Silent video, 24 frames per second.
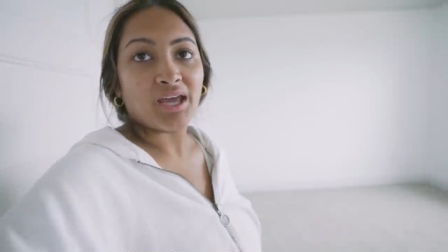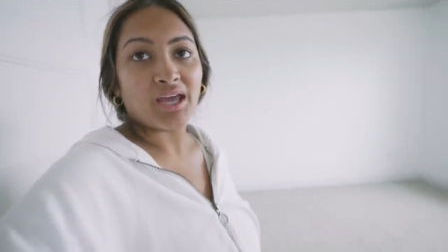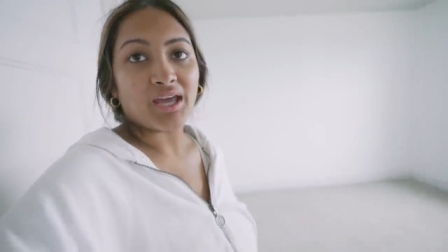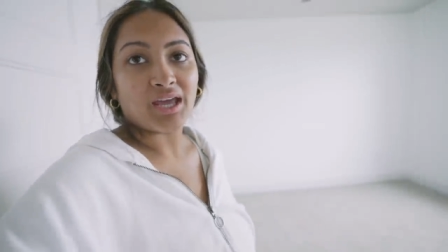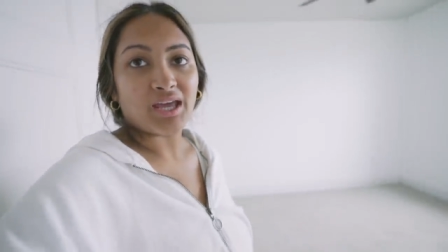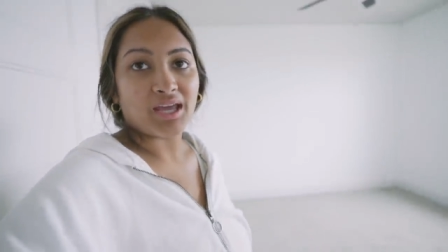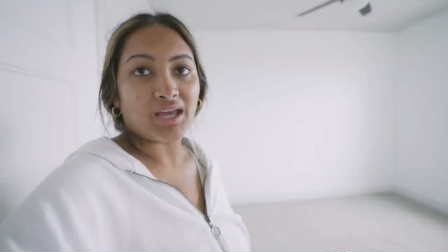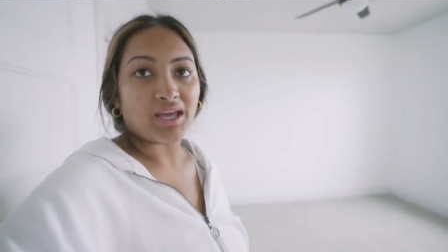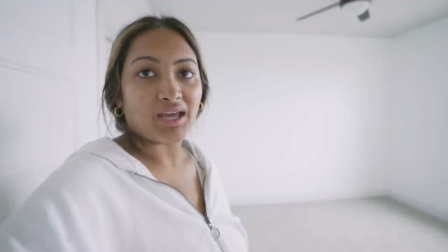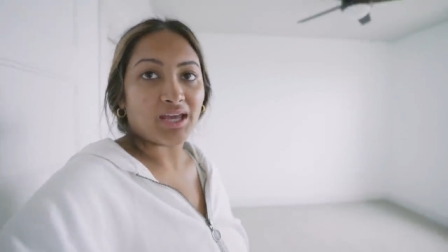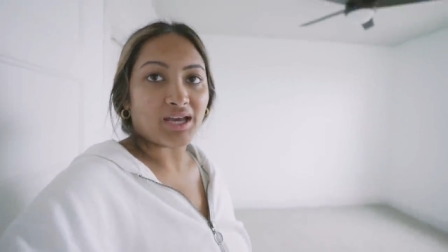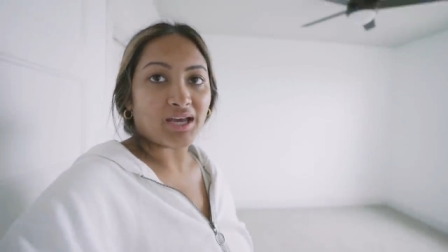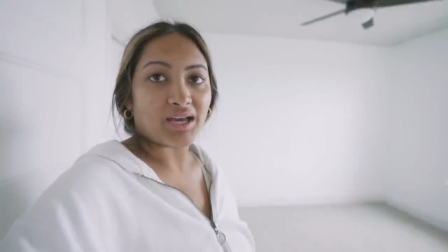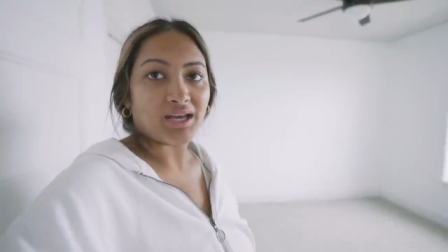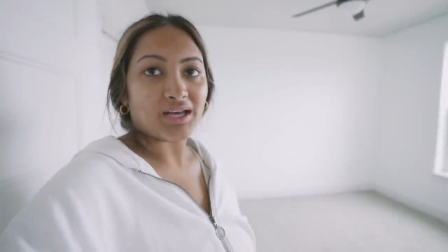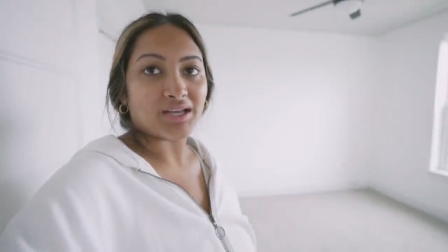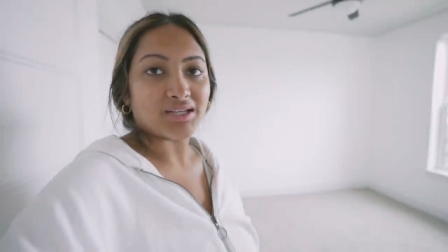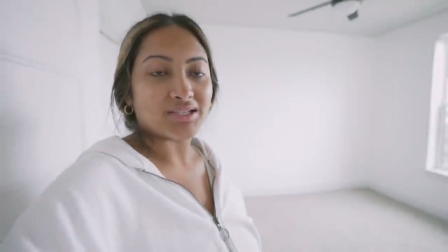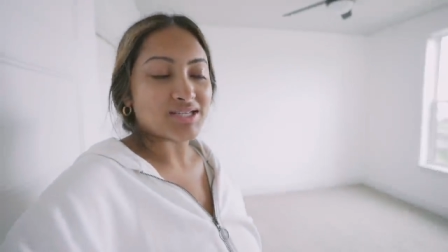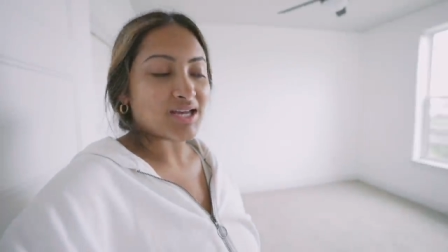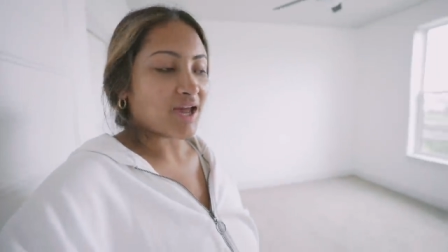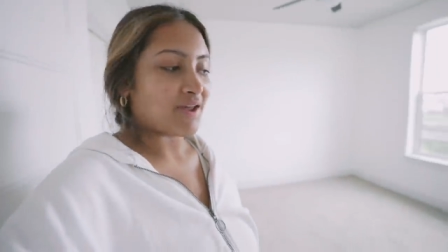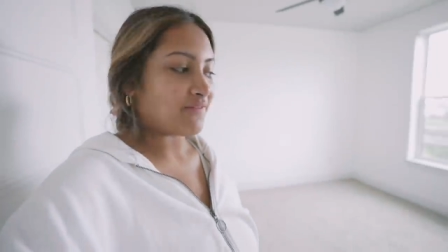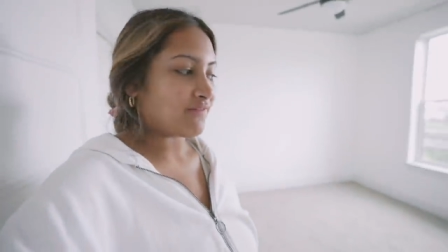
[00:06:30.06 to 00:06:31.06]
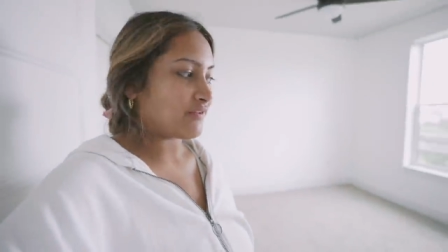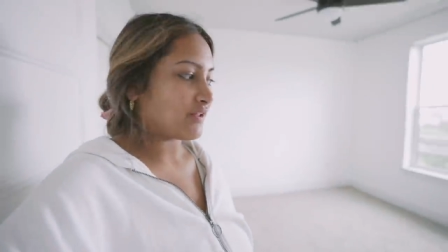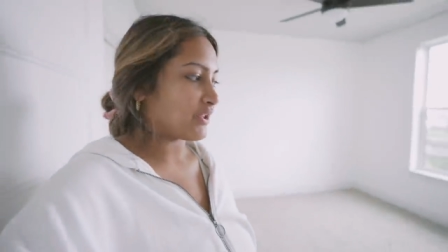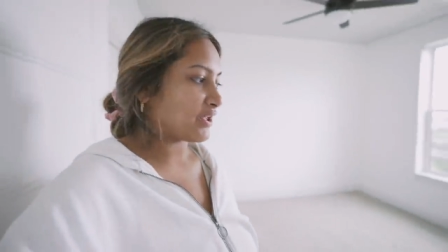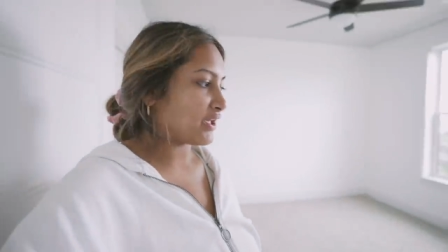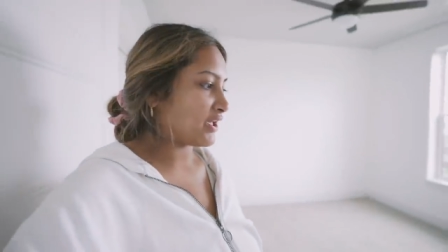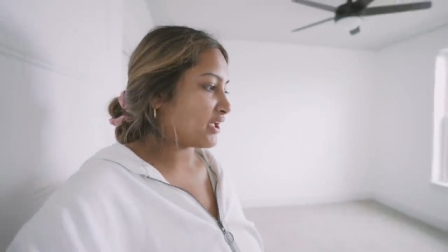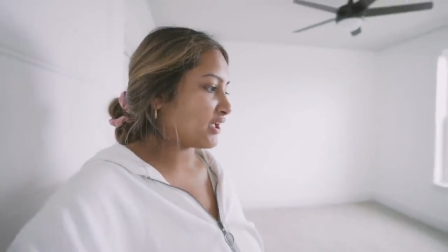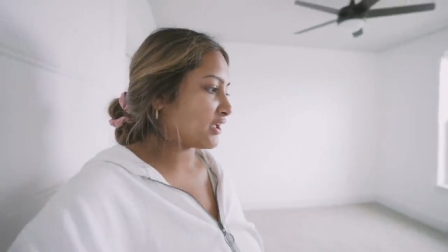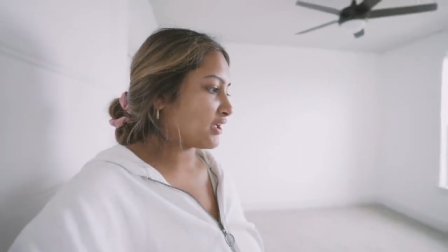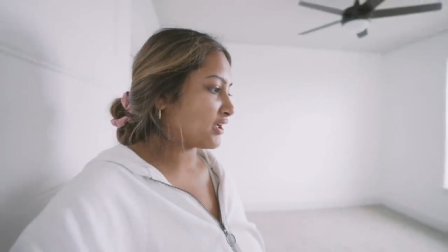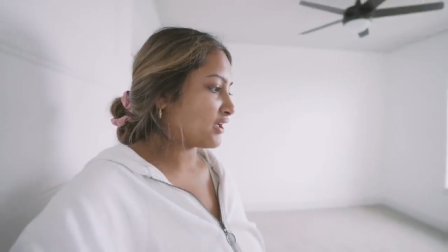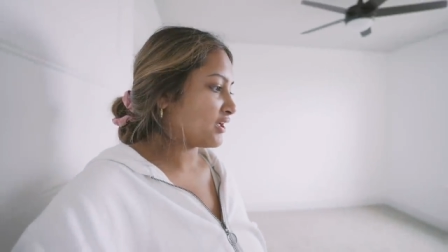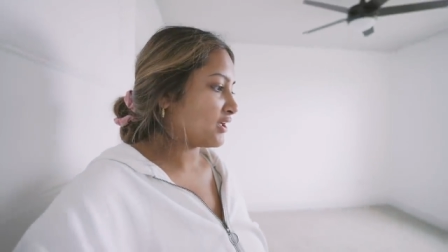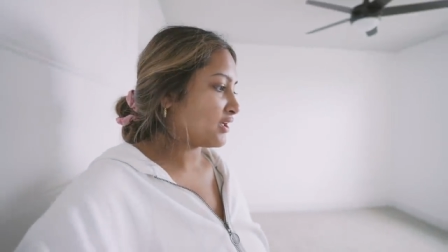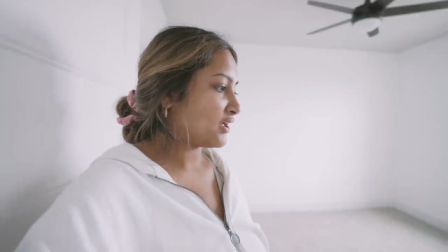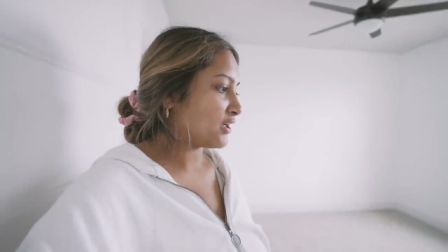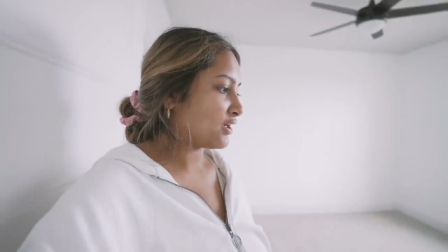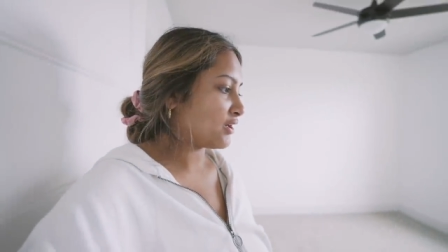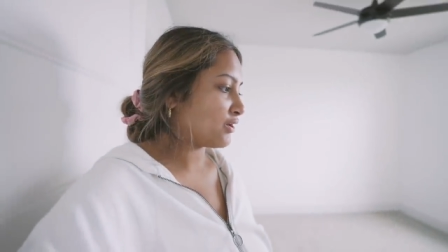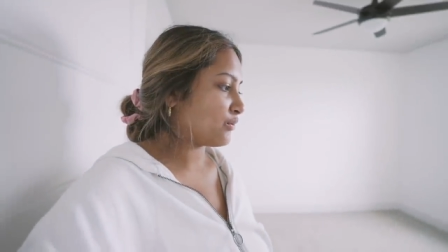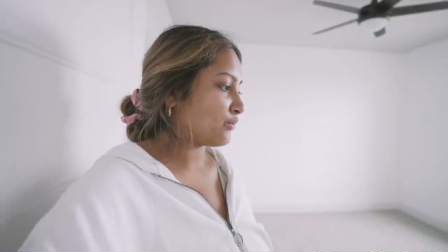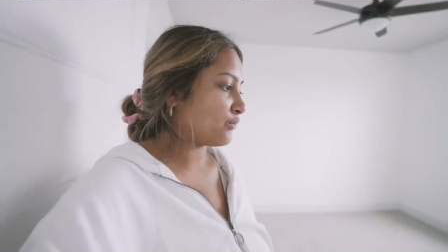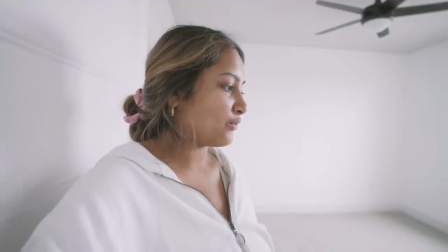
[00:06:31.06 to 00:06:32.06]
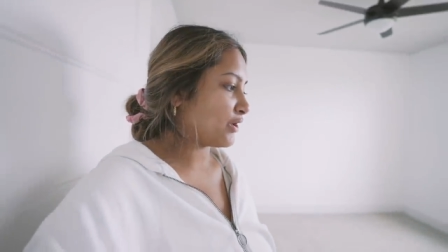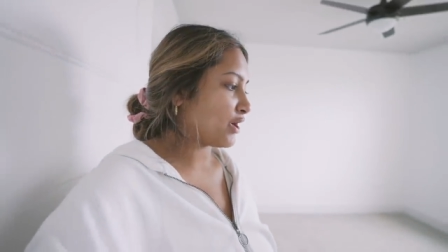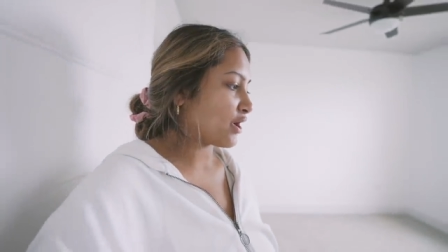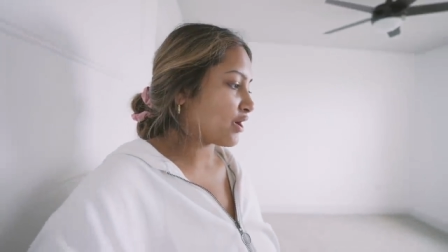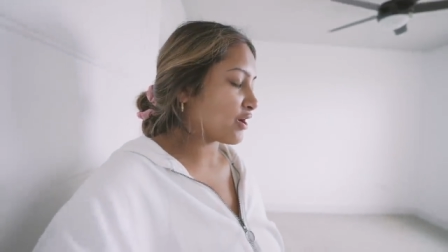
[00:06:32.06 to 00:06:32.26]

and I feel like we